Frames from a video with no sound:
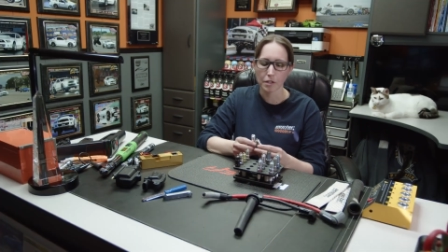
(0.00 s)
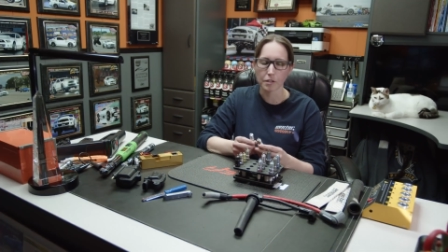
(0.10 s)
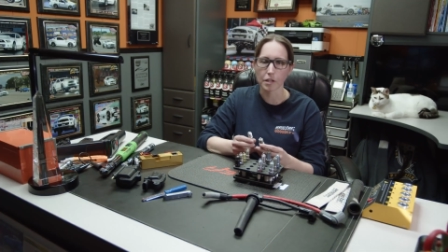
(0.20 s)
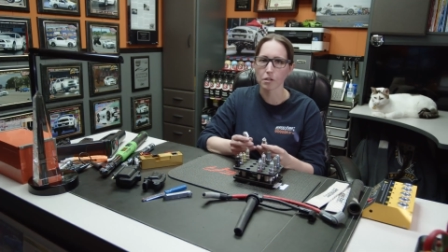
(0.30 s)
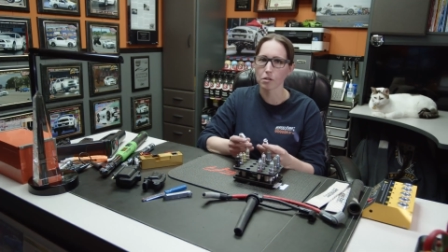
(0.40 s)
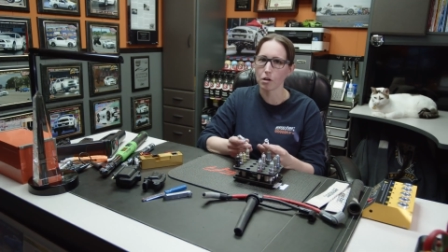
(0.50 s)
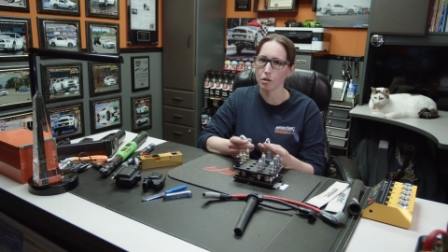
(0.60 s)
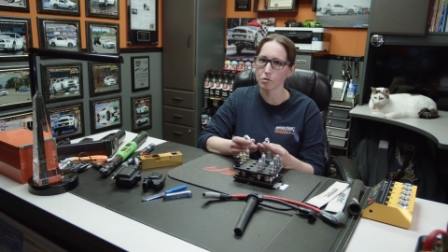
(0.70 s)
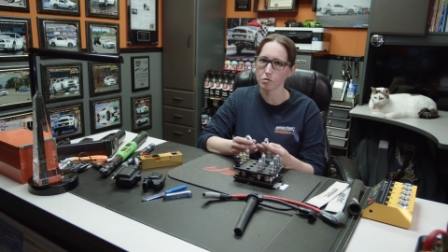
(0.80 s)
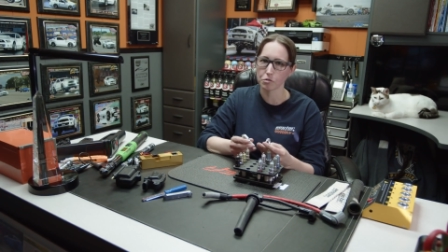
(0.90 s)
and that can
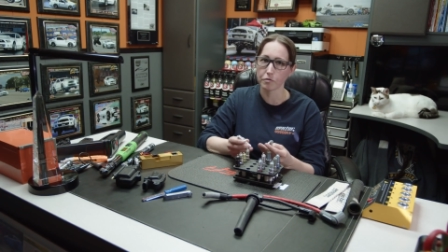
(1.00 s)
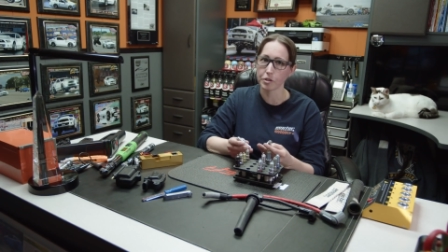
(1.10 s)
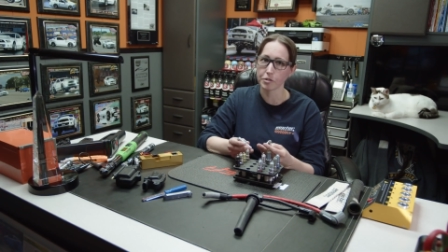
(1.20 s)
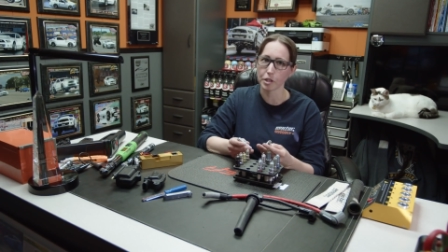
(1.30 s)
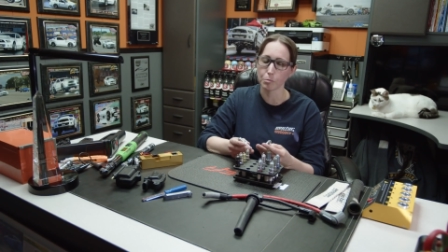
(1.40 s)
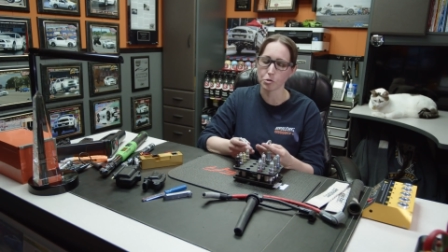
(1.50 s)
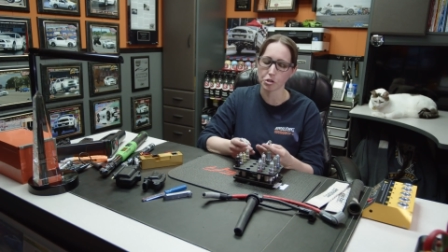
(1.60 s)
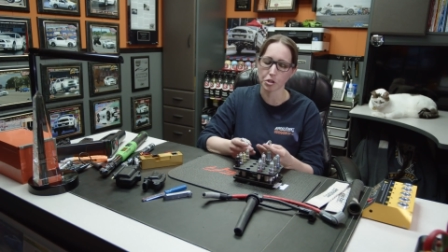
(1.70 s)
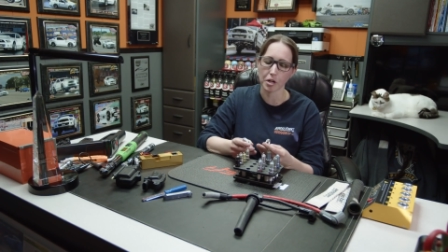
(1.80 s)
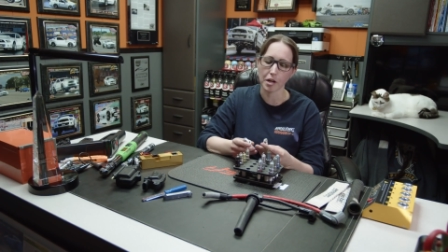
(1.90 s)
cause severe
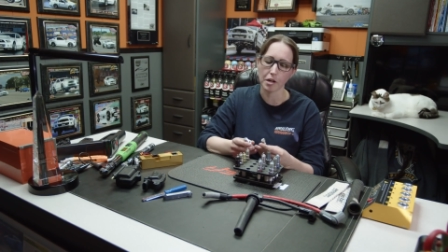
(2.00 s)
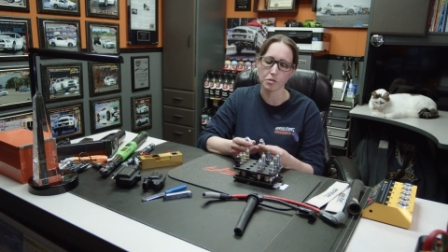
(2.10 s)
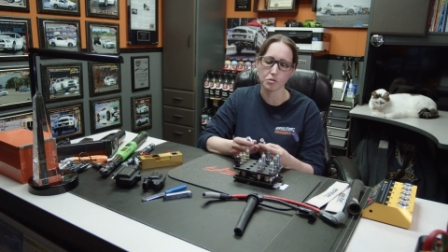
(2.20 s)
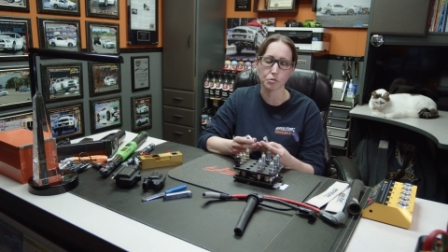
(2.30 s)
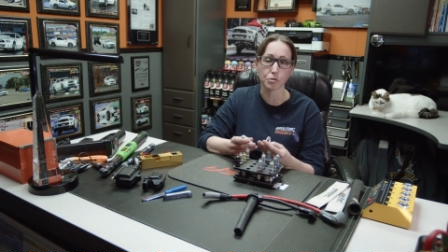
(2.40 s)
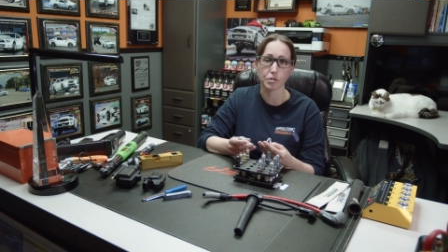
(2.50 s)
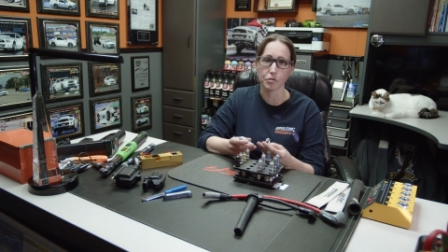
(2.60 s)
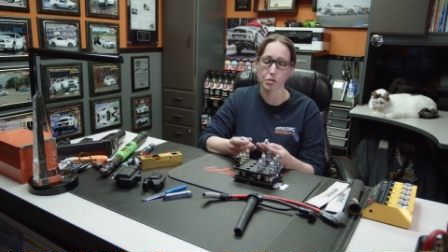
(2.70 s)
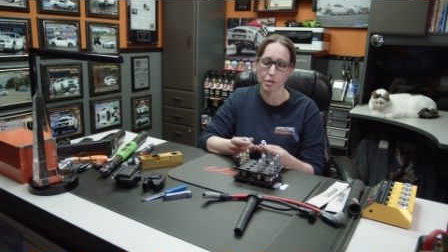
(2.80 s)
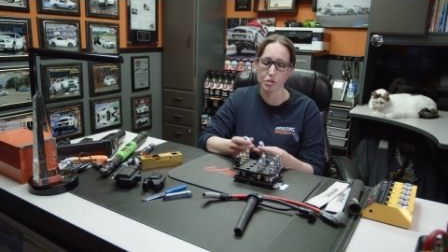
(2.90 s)
damage to your heads or
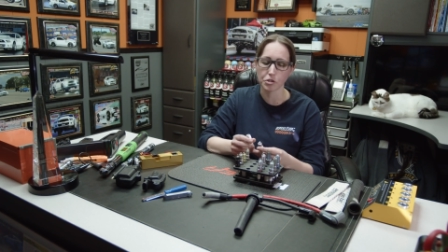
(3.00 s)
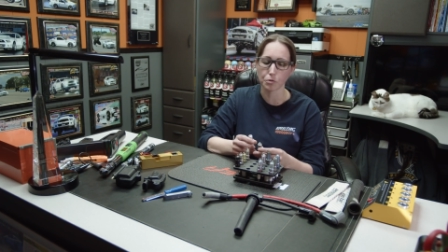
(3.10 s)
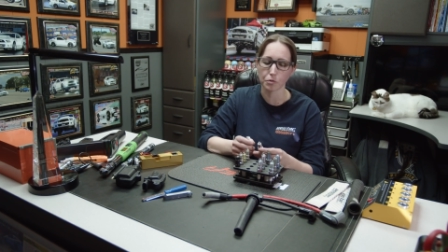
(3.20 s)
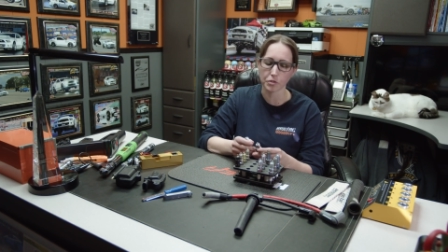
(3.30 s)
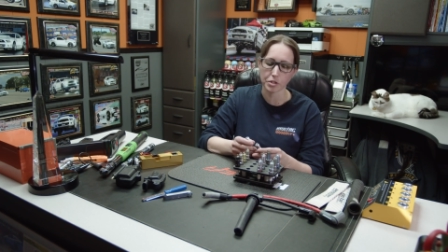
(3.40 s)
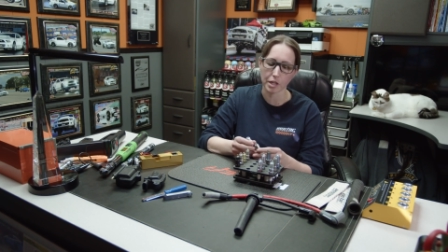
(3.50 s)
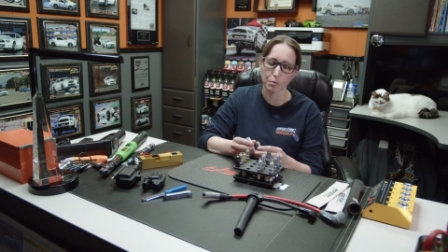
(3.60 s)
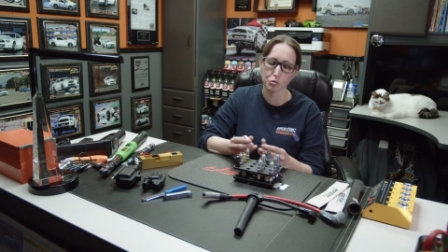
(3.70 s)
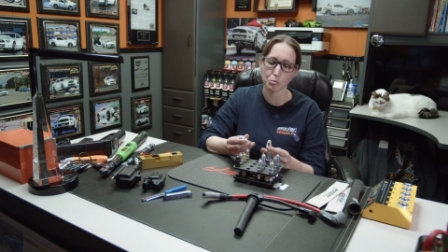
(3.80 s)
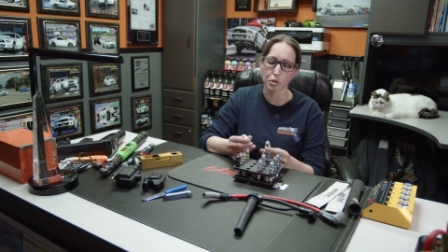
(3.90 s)
even your engine over
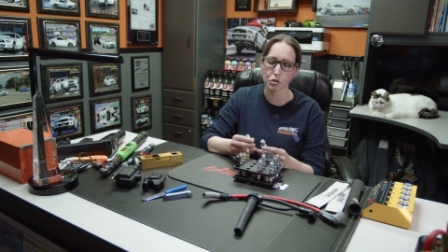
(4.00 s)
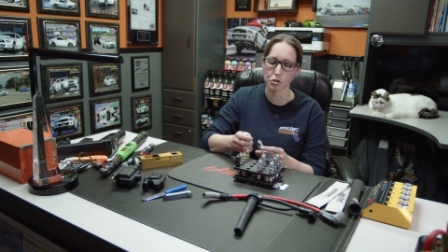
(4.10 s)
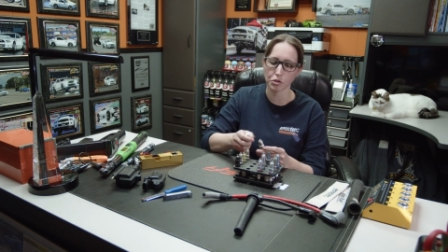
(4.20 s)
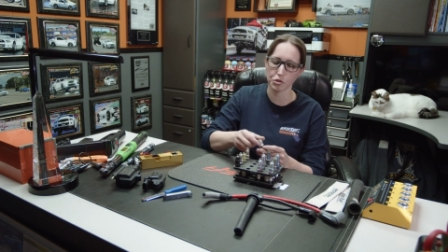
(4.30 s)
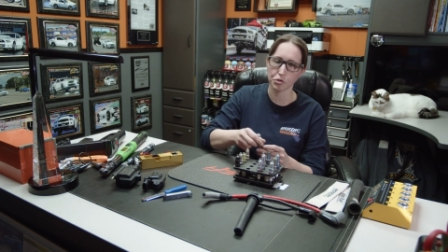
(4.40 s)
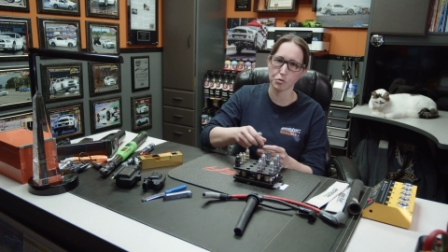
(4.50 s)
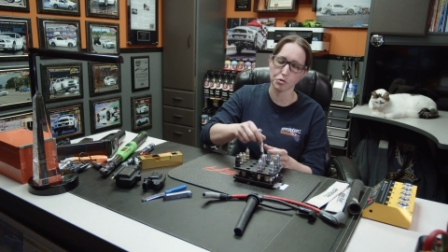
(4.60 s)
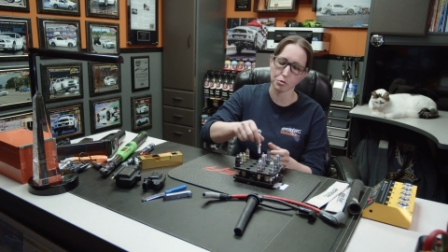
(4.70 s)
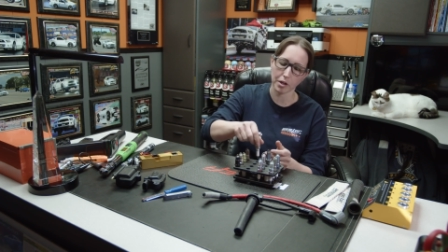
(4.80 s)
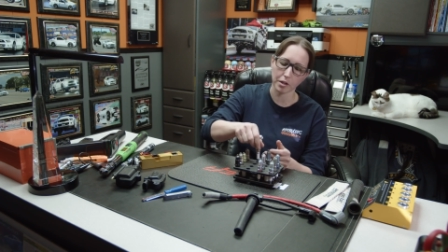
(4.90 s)
time. So make sure you choose
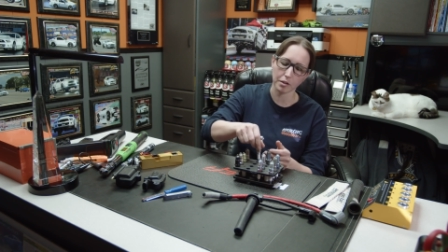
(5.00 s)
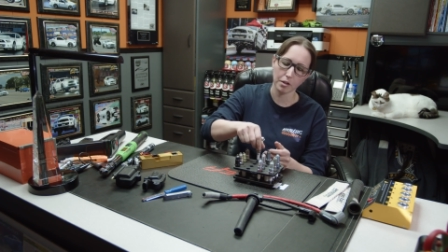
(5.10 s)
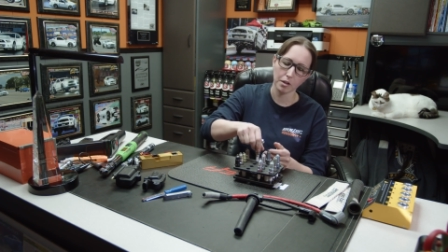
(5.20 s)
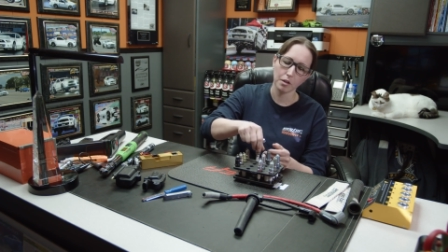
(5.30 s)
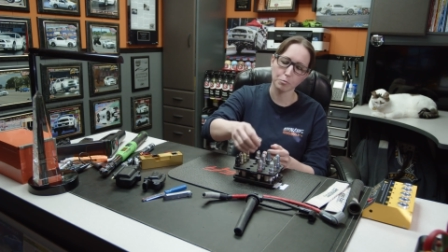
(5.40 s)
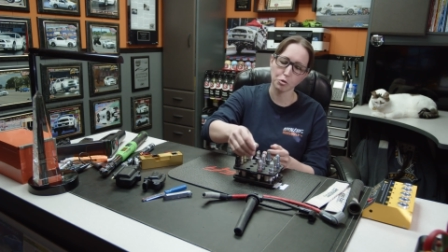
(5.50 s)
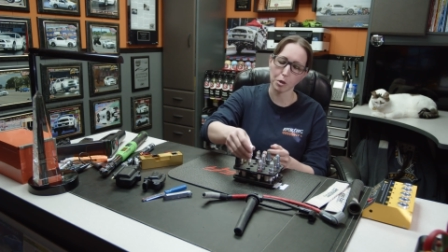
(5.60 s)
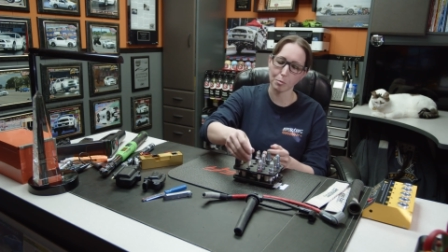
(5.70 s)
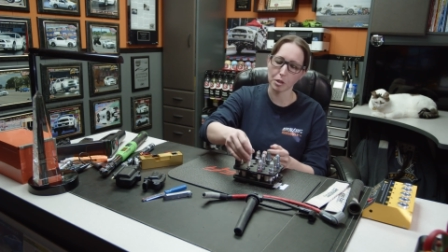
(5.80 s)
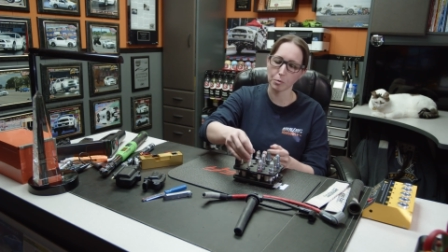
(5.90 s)
the right
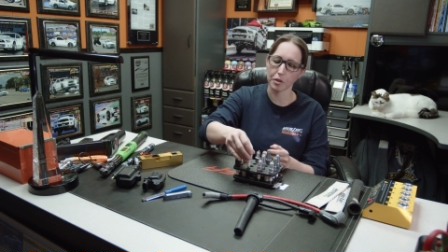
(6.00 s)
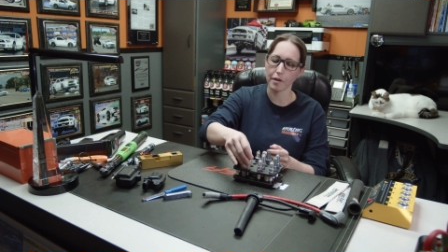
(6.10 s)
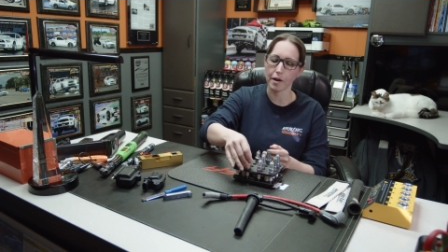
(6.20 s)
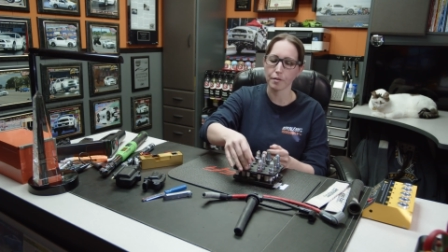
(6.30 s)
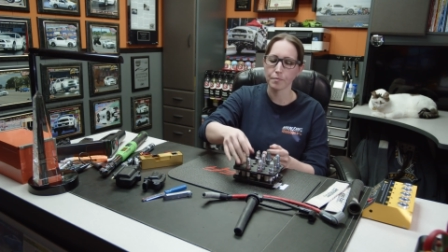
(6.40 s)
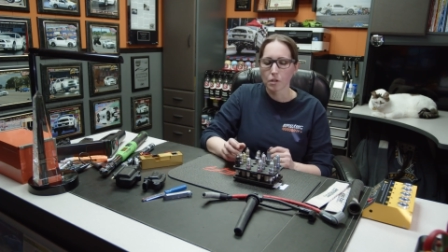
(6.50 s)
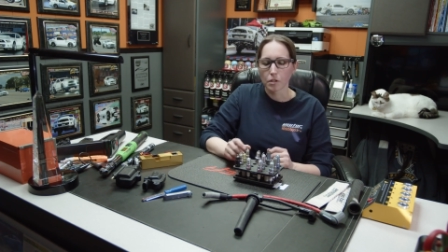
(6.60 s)
spark plug with that.